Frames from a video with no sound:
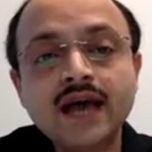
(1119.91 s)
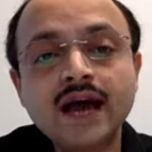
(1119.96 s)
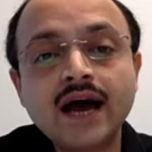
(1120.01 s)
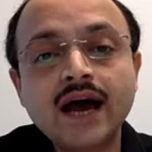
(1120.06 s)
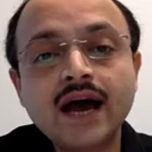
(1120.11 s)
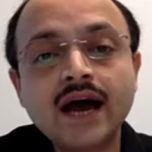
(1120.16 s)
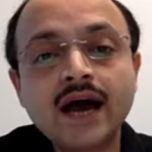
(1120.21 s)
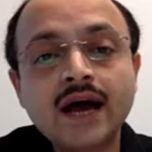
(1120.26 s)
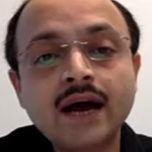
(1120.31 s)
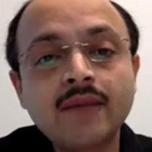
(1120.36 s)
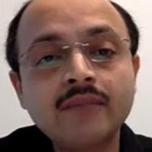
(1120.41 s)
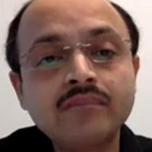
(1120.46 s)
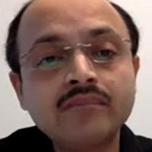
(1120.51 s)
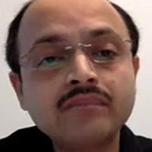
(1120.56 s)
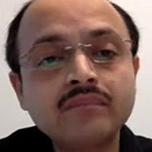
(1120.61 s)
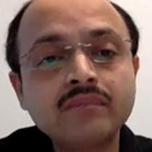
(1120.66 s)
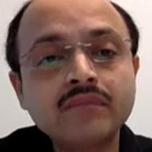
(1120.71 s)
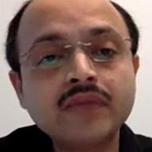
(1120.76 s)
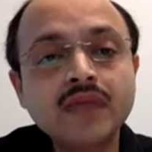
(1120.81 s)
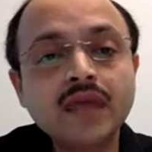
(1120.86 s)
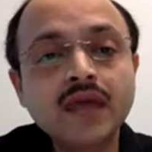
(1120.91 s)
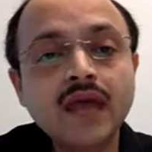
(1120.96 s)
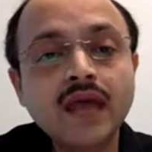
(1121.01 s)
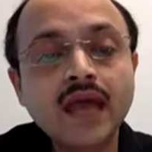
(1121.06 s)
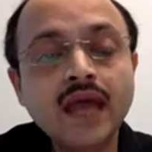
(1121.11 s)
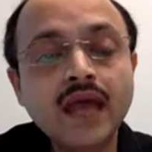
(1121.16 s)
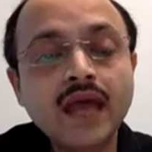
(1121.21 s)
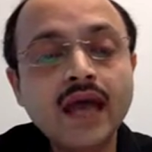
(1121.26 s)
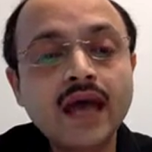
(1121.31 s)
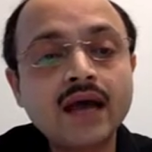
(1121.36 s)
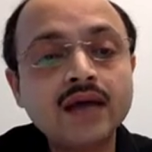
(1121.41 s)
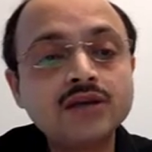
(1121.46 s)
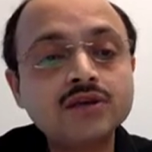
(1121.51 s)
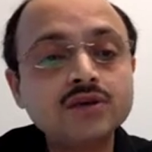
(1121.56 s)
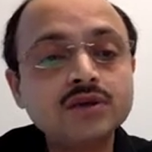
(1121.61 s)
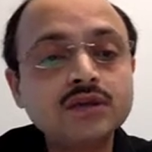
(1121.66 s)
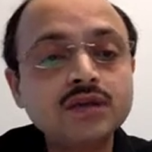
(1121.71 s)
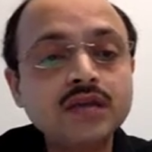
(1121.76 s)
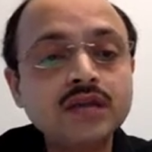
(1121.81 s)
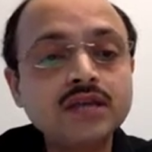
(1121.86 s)

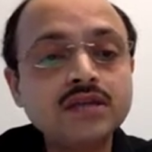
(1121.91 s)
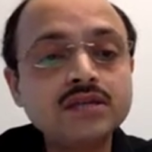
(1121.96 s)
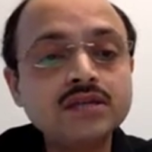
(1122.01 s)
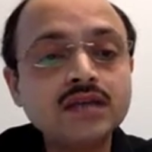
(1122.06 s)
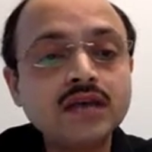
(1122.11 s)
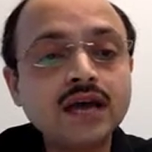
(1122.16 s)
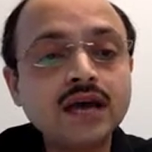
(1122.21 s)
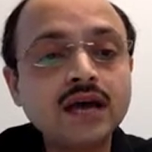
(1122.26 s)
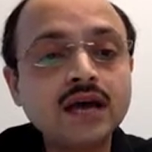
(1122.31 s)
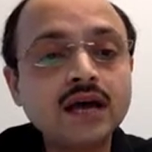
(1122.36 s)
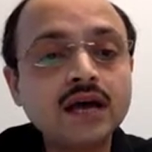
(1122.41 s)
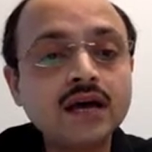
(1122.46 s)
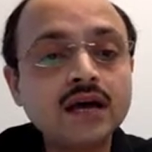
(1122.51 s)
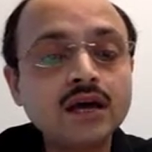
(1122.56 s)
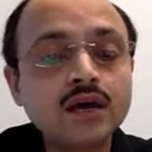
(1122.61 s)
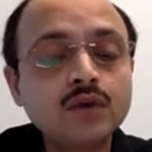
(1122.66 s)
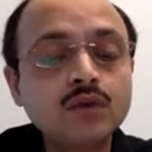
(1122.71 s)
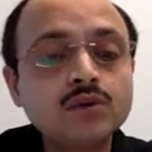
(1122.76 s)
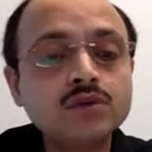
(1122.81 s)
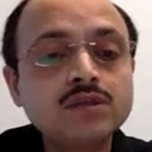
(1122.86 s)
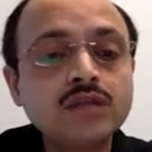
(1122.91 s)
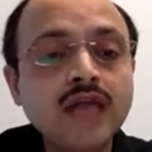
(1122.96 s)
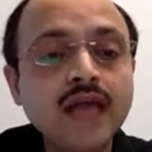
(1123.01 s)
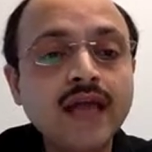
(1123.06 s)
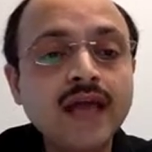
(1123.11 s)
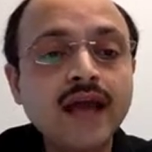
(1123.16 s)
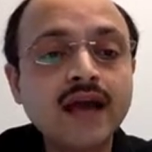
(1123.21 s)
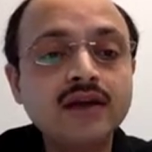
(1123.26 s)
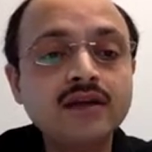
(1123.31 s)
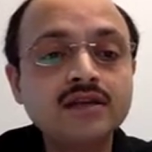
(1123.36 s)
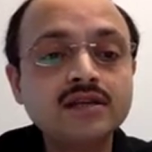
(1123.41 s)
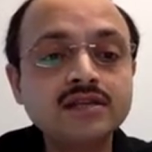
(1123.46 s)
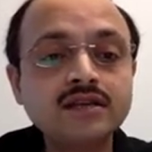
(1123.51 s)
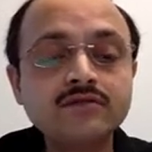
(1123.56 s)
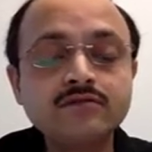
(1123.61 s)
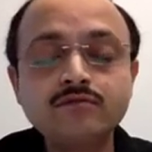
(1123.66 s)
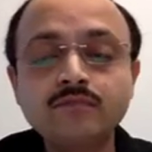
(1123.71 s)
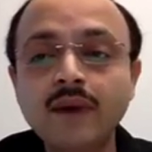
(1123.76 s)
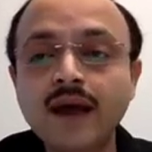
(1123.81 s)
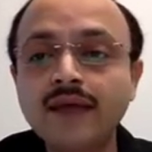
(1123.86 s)
So these clues like are
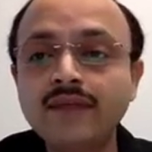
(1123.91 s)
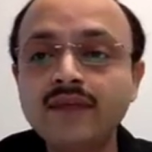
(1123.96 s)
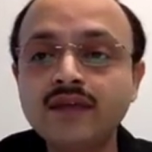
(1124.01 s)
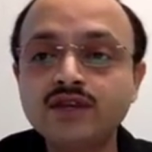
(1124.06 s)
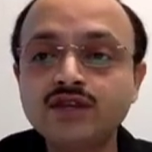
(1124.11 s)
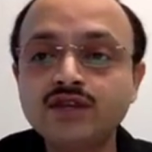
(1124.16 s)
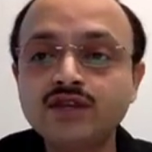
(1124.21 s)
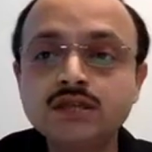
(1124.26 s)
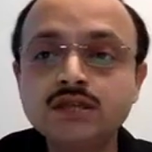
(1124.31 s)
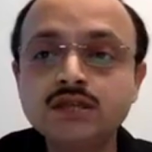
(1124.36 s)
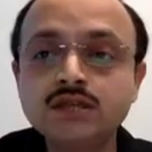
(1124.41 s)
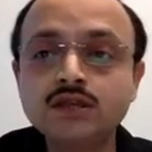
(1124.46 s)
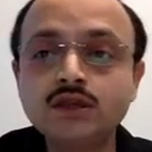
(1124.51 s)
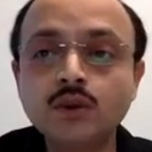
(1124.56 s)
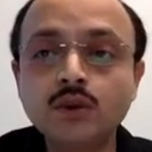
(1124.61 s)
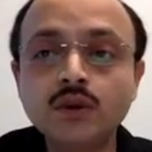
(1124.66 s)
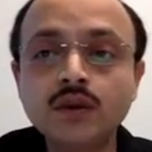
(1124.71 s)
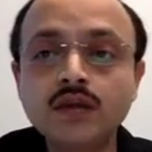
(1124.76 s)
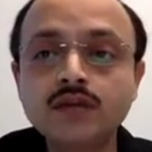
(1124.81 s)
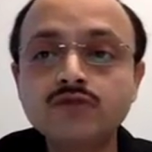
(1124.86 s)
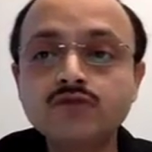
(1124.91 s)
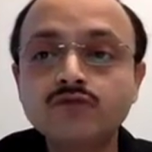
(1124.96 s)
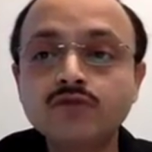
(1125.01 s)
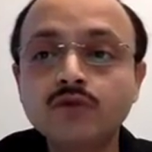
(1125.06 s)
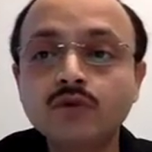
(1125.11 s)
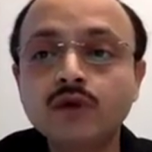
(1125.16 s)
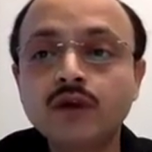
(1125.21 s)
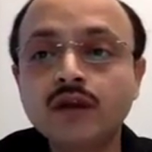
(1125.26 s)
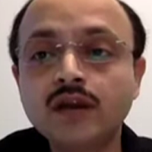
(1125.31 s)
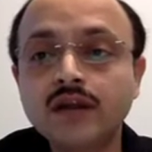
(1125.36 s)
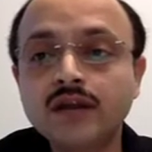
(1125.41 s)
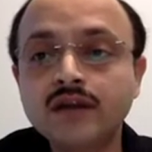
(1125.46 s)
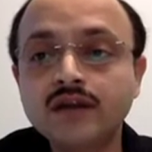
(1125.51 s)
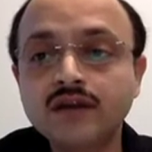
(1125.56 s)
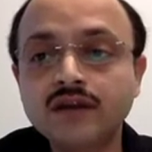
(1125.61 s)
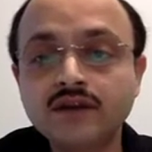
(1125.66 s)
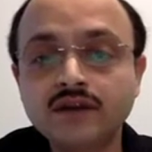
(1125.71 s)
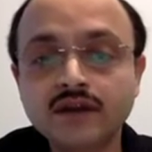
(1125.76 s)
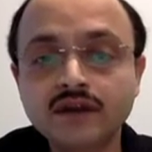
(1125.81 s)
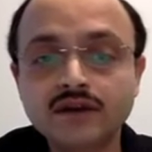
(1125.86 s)
received by the genes known as floral
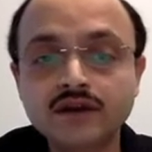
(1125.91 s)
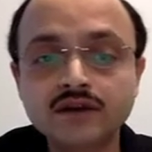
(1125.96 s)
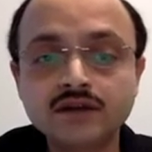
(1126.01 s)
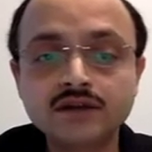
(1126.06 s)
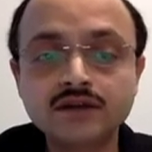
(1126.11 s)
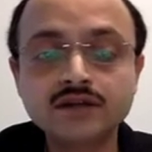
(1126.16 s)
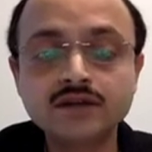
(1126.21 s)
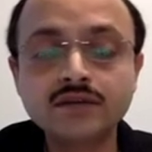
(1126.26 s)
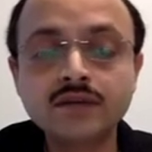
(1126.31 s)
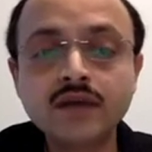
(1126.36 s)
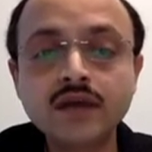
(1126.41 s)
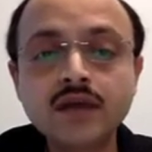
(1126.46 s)
integrators.